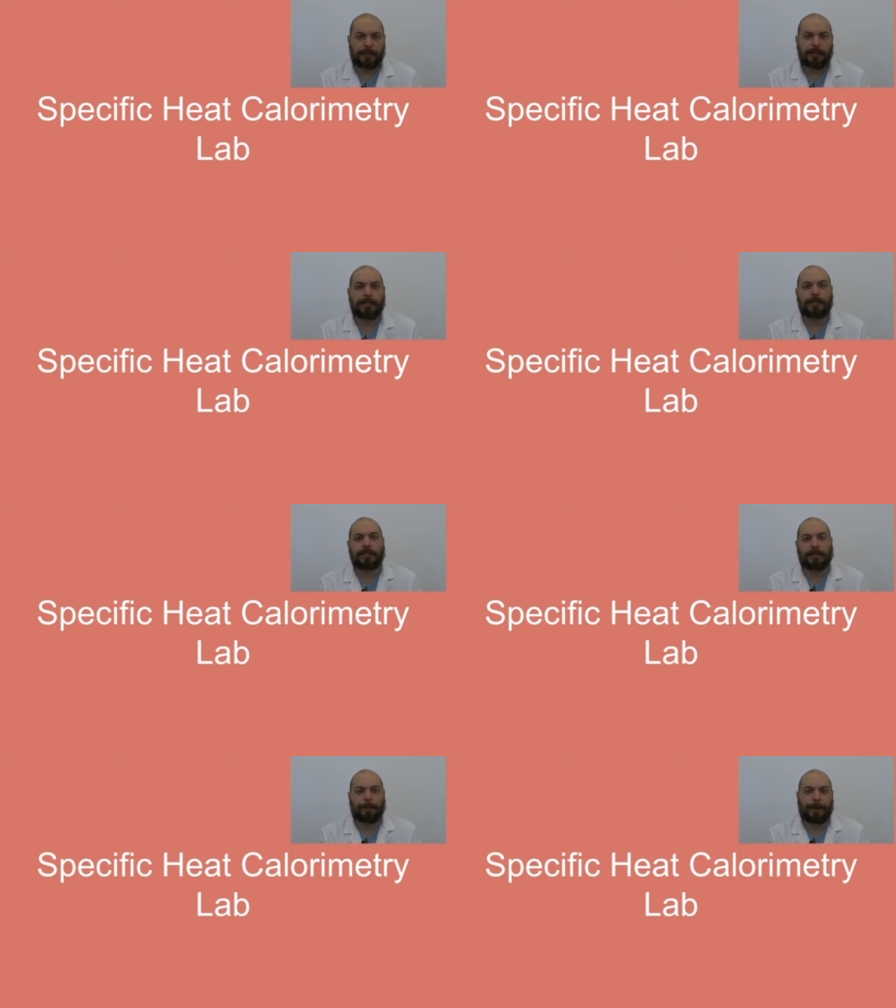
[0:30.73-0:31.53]
heat
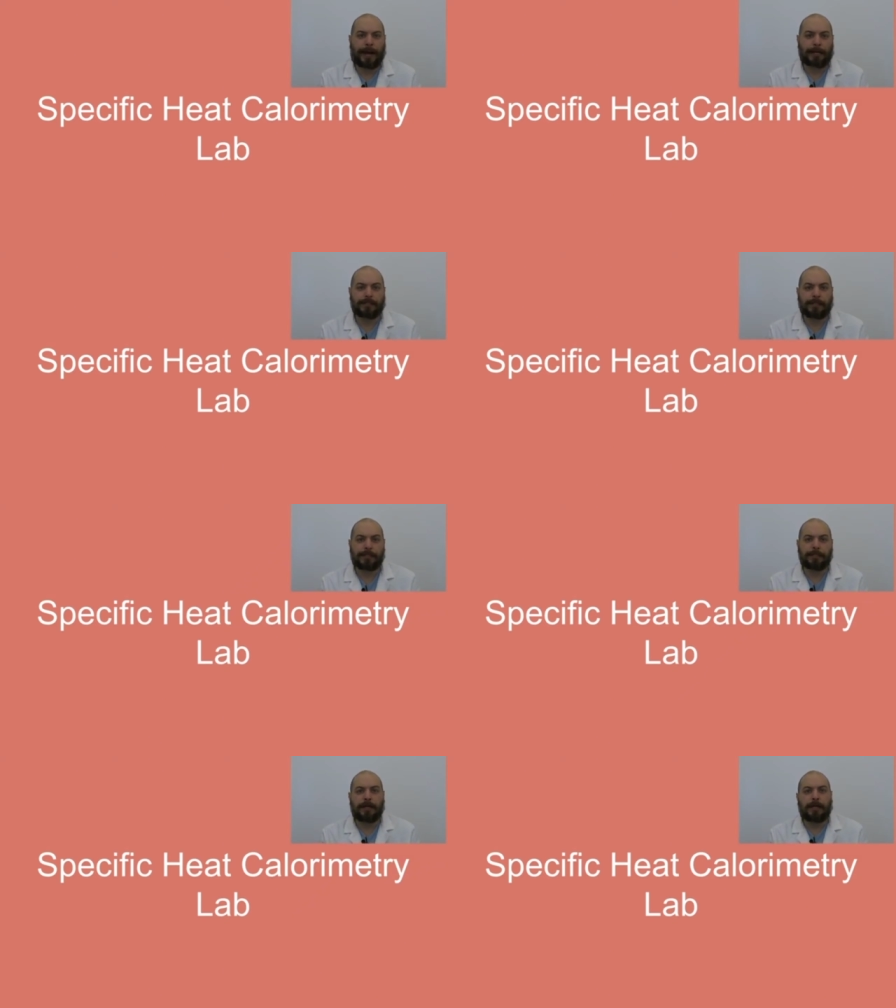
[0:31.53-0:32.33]

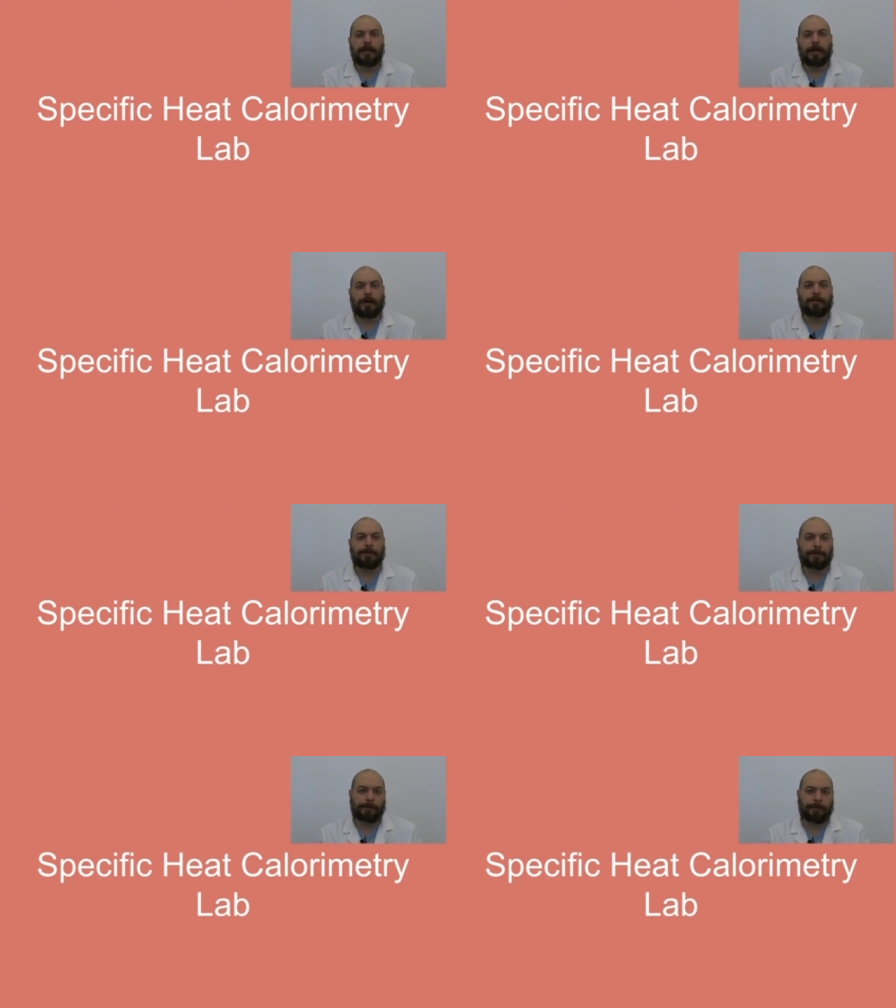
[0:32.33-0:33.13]
capacities of
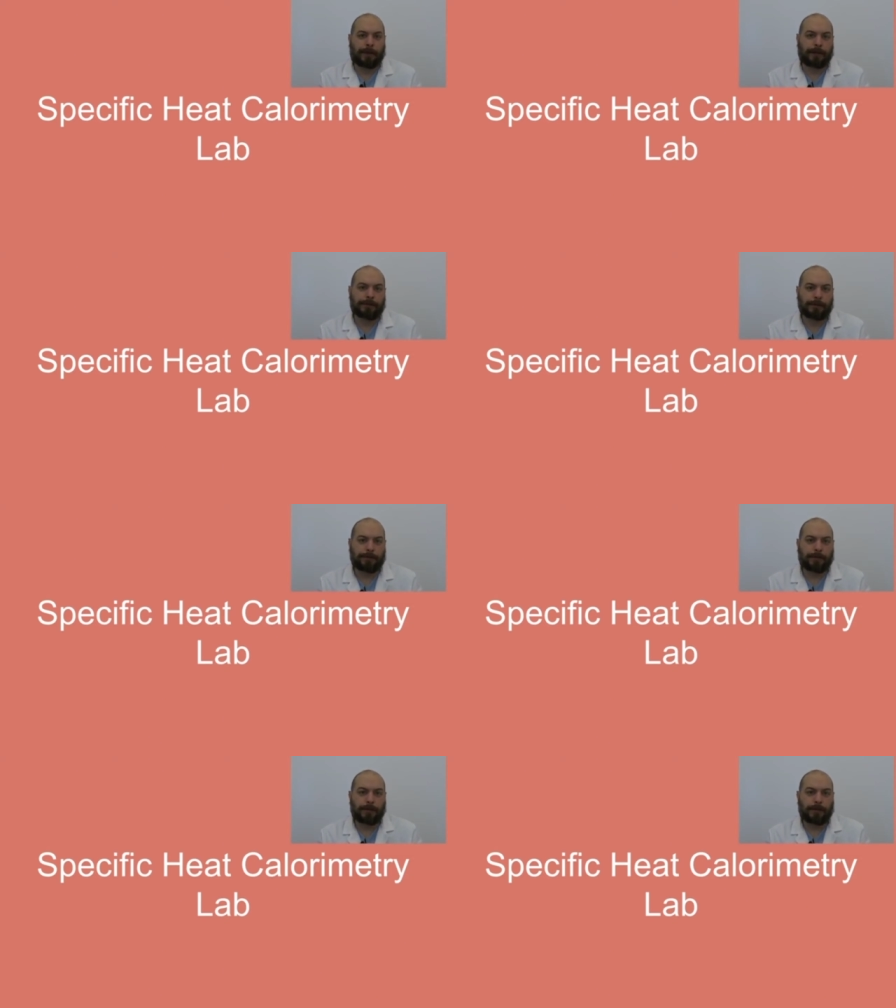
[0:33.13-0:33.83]
different metals.